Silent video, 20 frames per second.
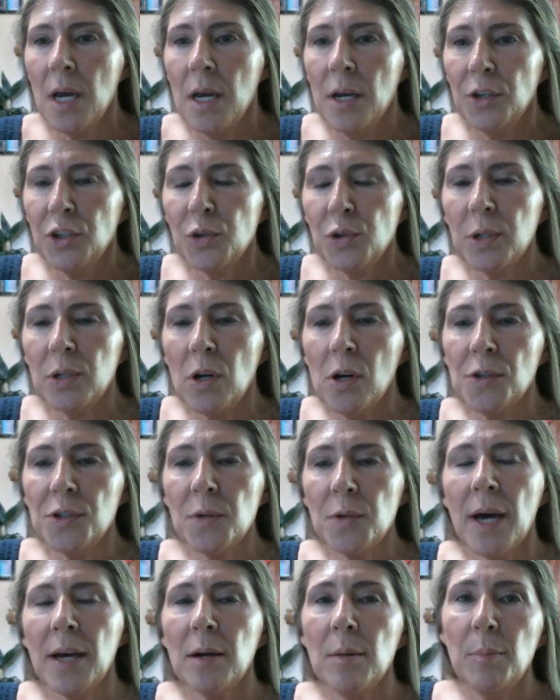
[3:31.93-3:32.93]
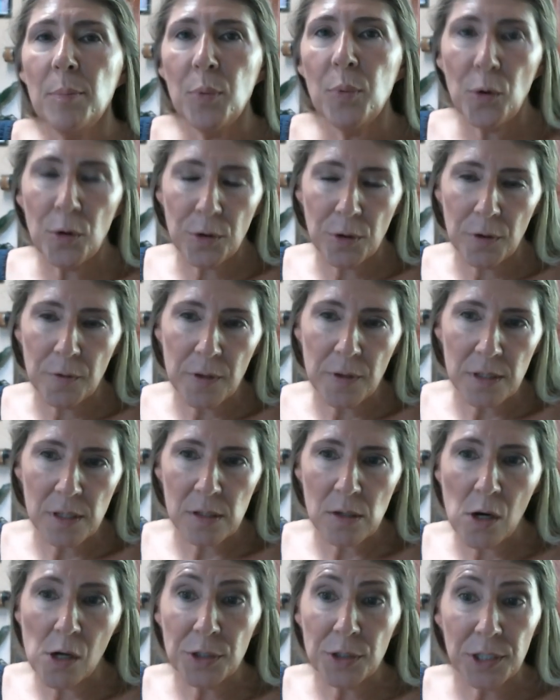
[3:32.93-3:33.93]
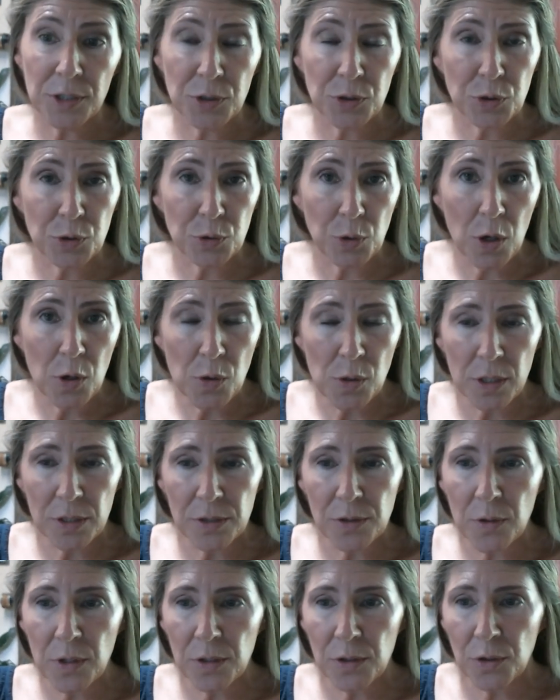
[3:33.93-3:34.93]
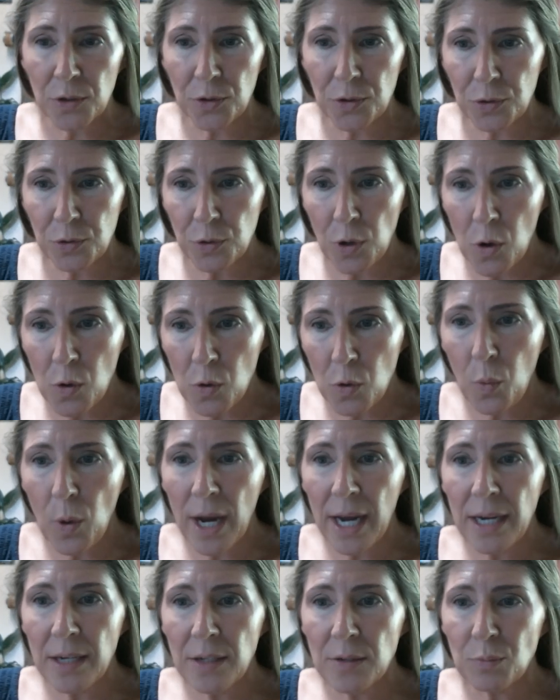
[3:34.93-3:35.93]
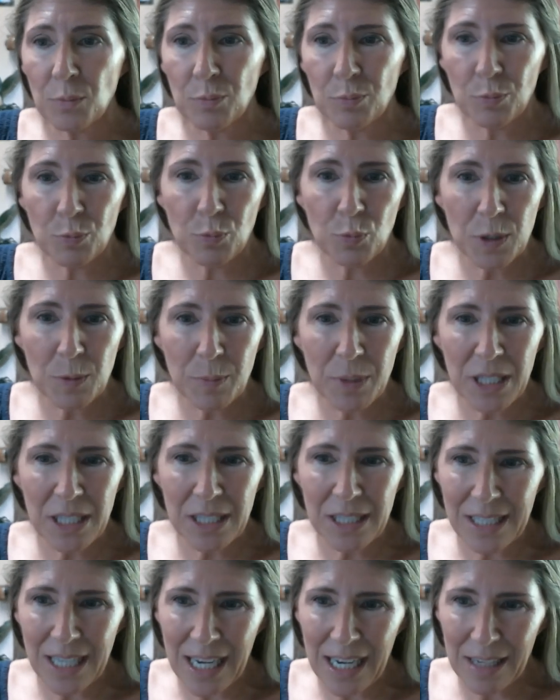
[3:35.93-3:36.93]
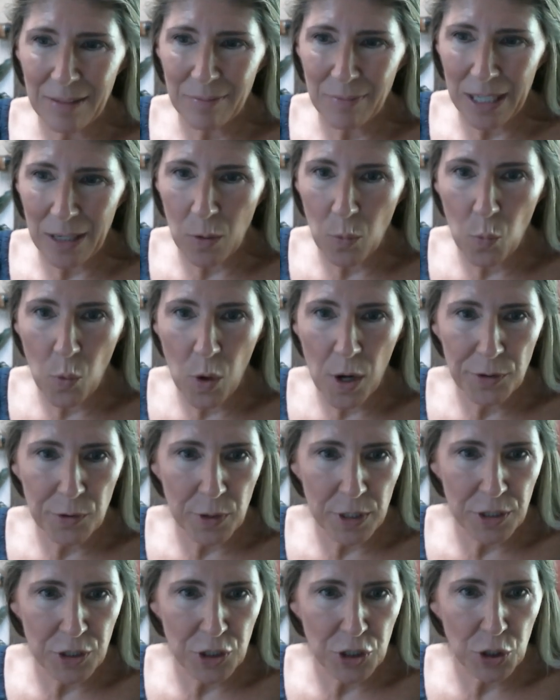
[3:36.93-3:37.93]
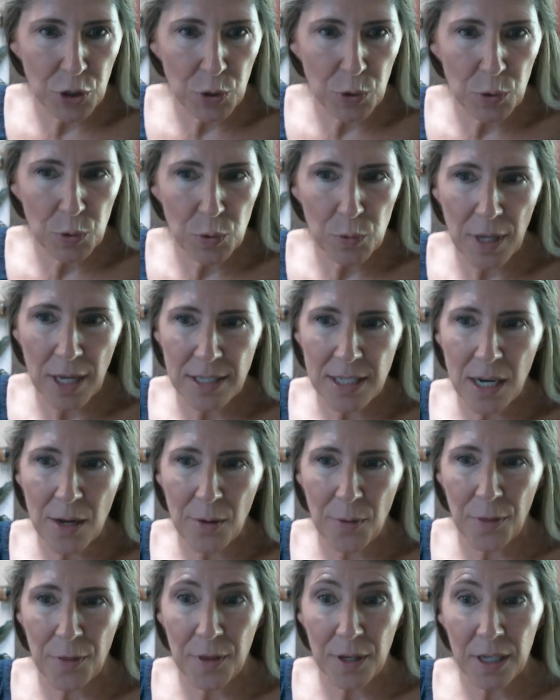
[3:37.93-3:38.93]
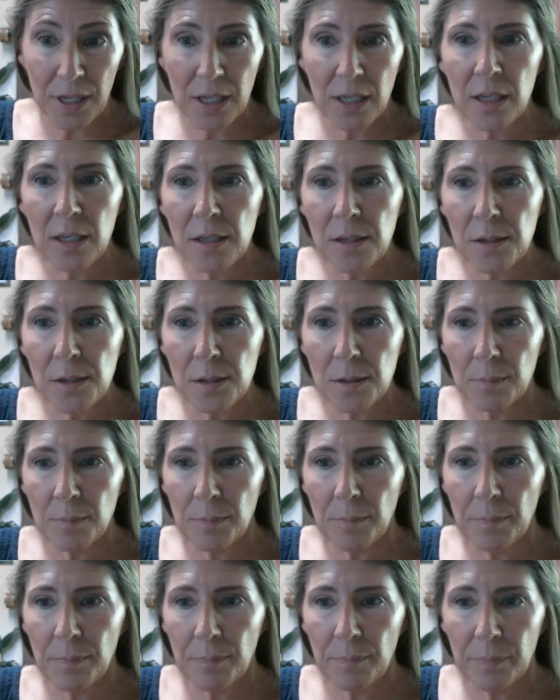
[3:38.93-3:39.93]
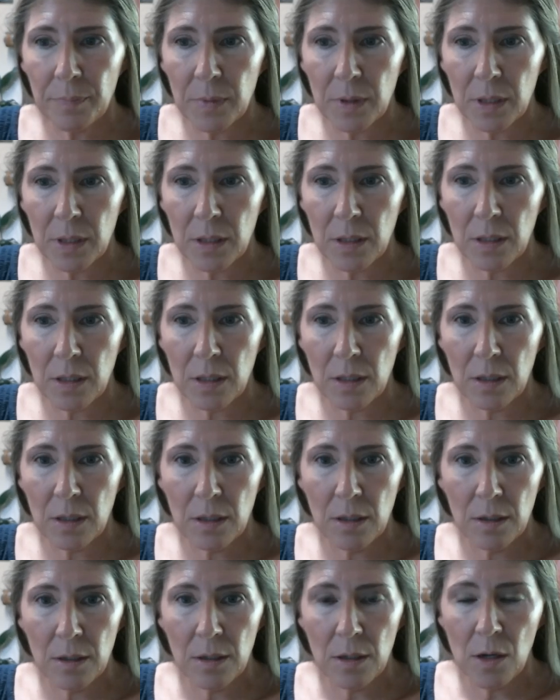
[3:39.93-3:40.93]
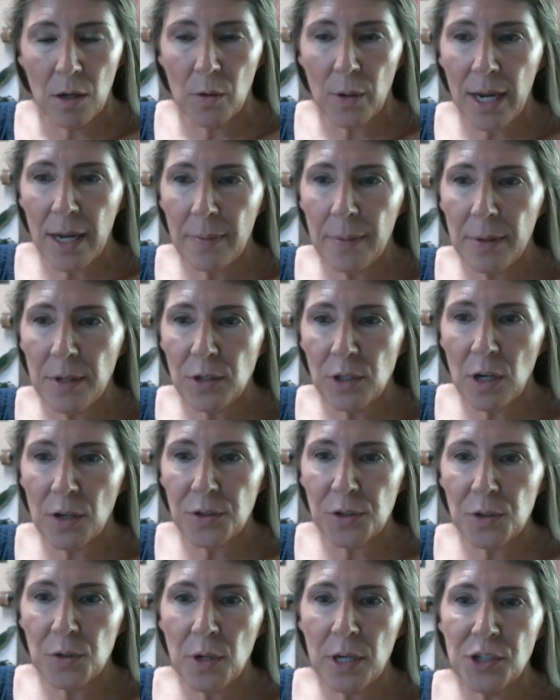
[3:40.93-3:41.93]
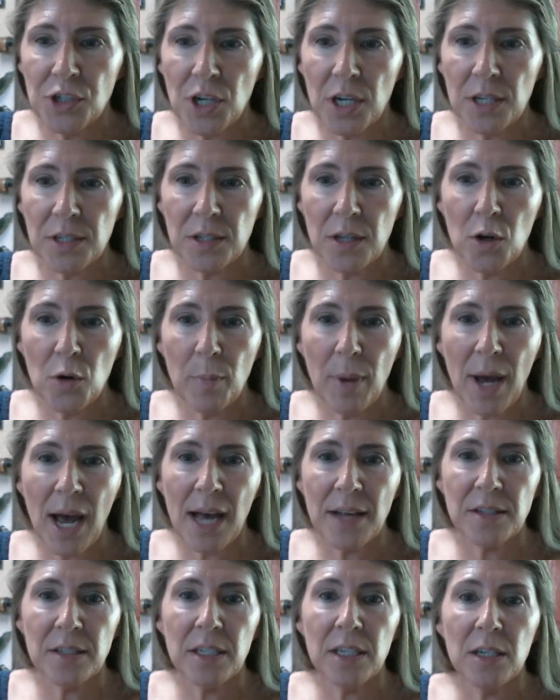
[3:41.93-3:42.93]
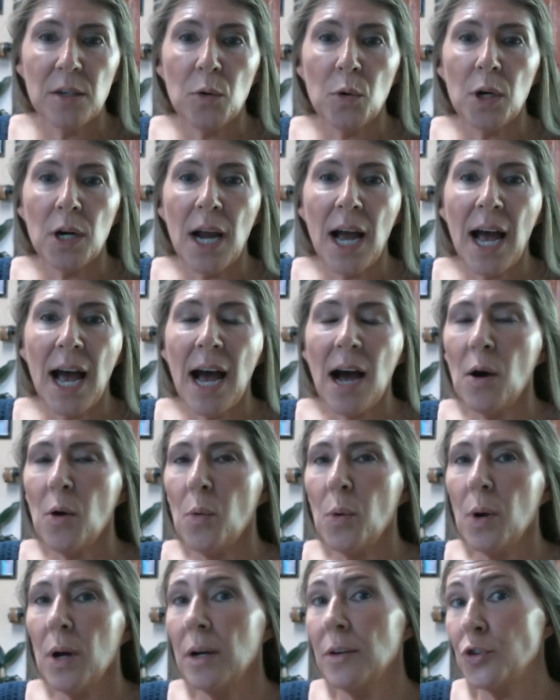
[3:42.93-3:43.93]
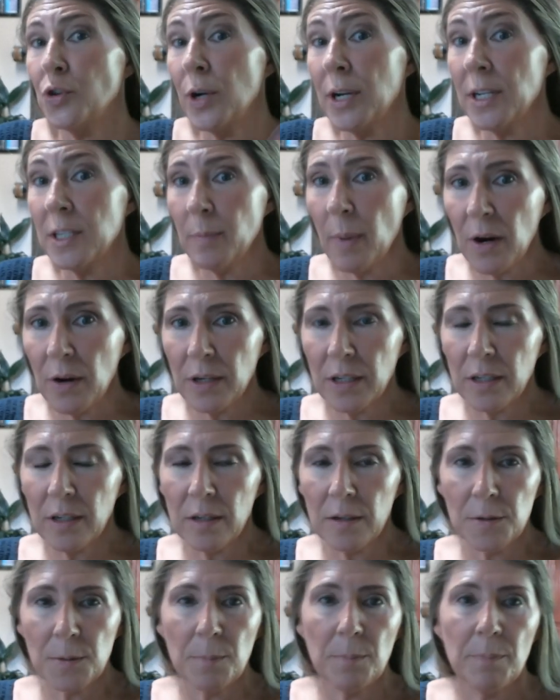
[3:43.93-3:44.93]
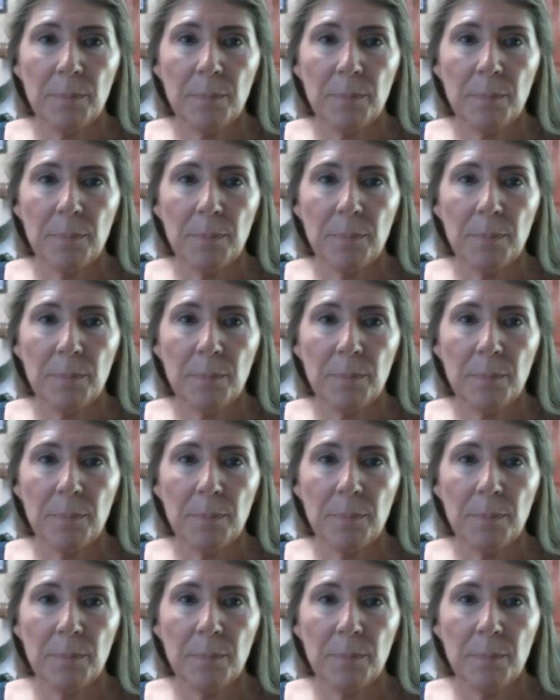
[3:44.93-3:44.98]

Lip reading: You can also add a border. This is called a stroke, so that your stroke weight would be, say, like a 1 or a 2. That's how thick it is. Okay, and then you can also adjust the opacity or how transparent it is.